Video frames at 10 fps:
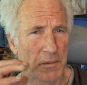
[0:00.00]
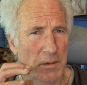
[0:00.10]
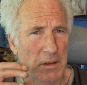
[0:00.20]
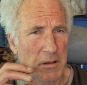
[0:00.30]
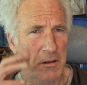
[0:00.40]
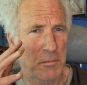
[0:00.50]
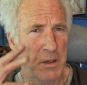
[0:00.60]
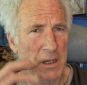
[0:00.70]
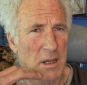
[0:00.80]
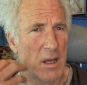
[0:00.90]
They tend to
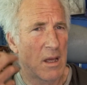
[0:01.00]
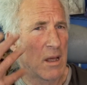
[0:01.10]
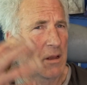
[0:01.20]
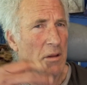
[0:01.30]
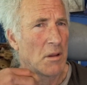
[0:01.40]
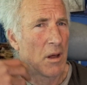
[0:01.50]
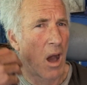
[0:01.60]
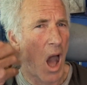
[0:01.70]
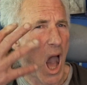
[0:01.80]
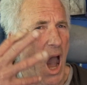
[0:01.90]
be
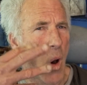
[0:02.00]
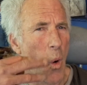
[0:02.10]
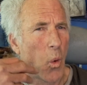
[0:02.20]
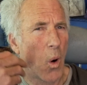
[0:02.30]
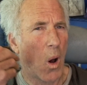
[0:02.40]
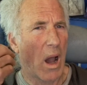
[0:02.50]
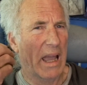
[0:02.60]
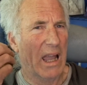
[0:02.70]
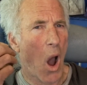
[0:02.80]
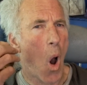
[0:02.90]
ow,
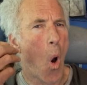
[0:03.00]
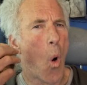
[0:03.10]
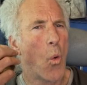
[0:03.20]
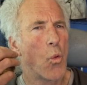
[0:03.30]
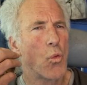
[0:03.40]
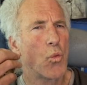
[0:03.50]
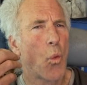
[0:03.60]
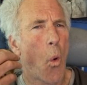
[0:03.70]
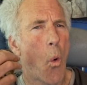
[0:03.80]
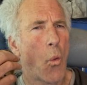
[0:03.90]
I,
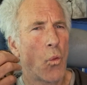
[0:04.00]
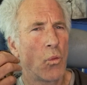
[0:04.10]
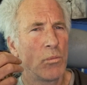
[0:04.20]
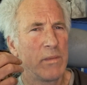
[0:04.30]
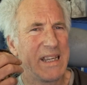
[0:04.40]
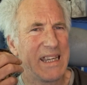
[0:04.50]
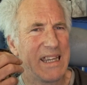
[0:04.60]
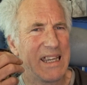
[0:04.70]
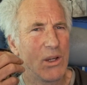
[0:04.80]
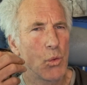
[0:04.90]
o,
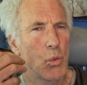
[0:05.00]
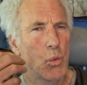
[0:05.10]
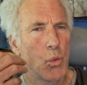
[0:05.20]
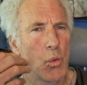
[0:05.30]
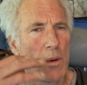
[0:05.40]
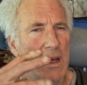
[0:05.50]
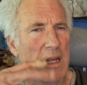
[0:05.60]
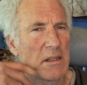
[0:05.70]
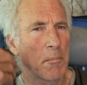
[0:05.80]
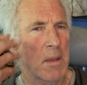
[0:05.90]
e,
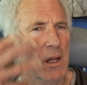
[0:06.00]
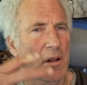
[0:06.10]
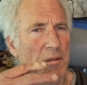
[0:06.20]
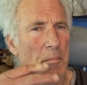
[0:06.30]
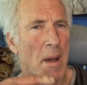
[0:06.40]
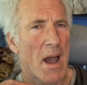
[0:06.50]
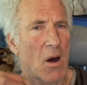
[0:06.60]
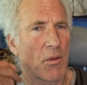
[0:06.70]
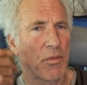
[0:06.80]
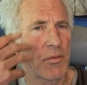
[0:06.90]
in the middle of the
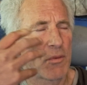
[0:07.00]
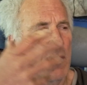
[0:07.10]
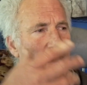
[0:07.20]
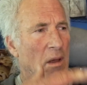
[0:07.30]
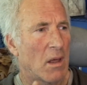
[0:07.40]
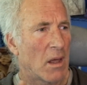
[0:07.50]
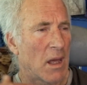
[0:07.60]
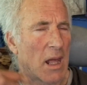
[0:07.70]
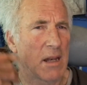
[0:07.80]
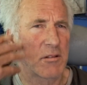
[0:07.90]
mouth,
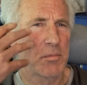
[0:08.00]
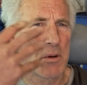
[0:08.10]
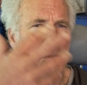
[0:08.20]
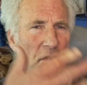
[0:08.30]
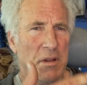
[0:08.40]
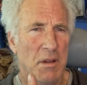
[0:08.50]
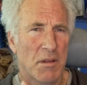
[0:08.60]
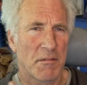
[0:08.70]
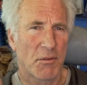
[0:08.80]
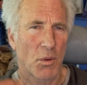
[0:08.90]
and it's mostly
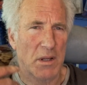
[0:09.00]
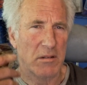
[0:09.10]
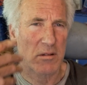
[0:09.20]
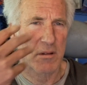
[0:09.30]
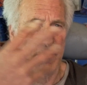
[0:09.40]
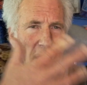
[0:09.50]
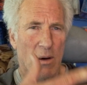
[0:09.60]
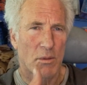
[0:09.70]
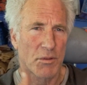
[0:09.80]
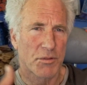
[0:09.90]
the voice. The
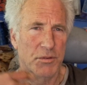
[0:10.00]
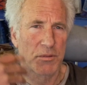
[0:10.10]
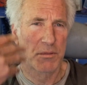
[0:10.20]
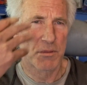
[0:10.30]
vowels